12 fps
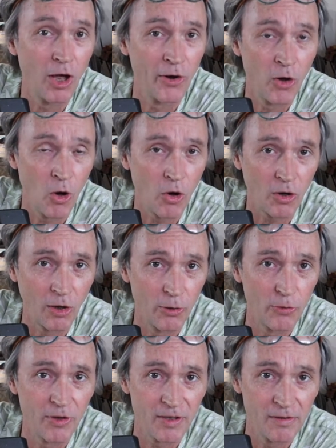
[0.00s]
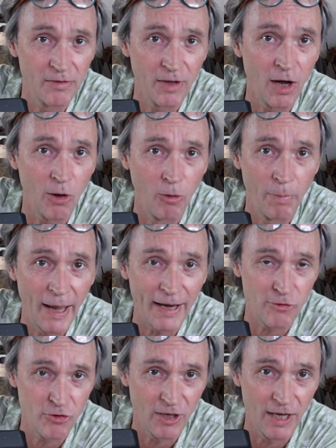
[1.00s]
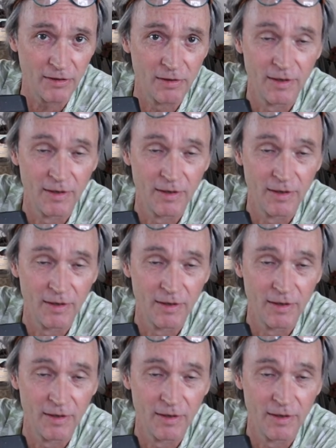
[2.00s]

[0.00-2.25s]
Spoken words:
and hot glued the whole back shut.